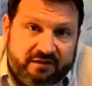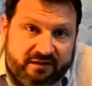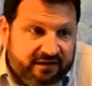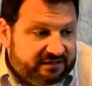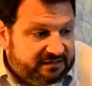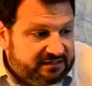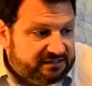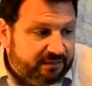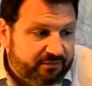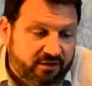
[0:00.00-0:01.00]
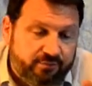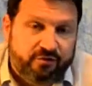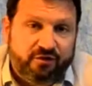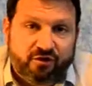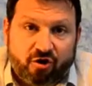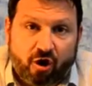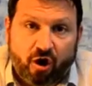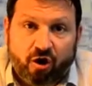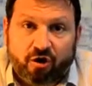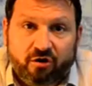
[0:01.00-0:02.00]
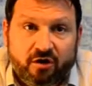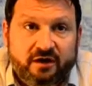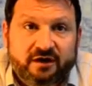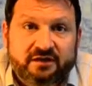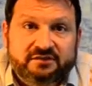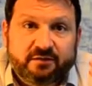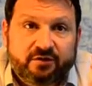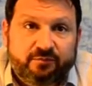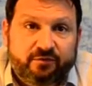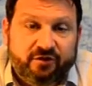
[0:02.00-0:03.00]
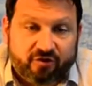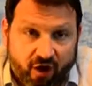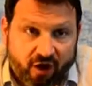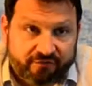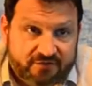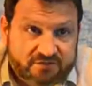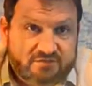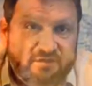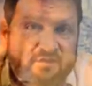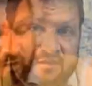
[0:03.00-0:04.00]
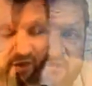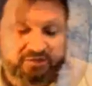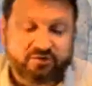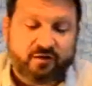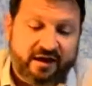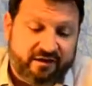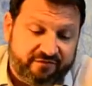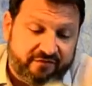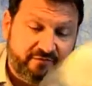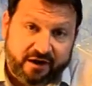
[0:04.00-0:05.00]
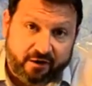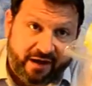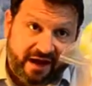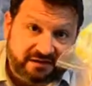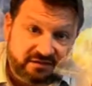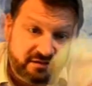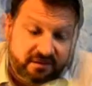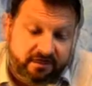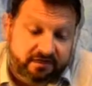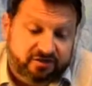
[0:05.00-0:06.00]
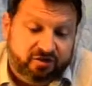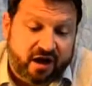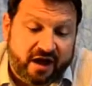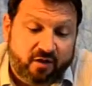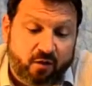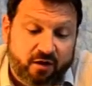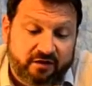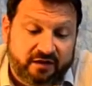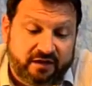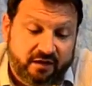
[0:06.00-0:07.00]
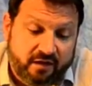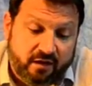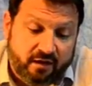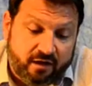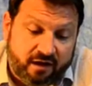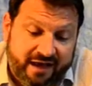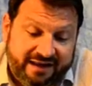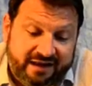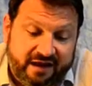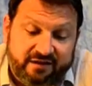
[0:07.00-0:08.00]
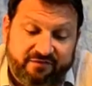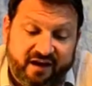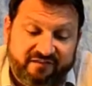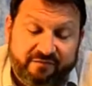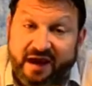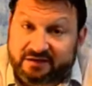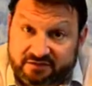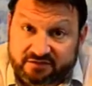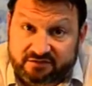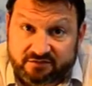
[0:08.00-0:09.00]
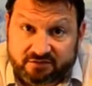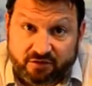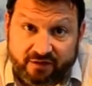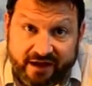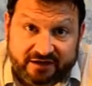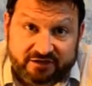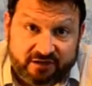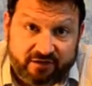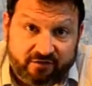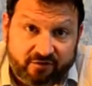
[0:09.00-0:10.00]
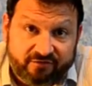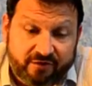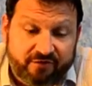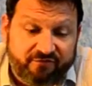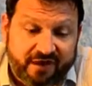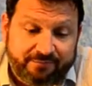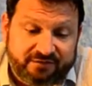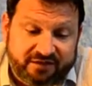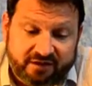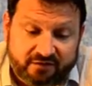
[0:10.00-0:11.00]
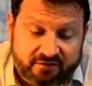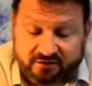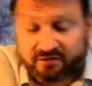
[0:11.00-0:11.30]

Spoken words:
This is something you put in your car, it's something you put in your office. We also have air masks. These are high quality N95 masks. So they actually are very fine particulate.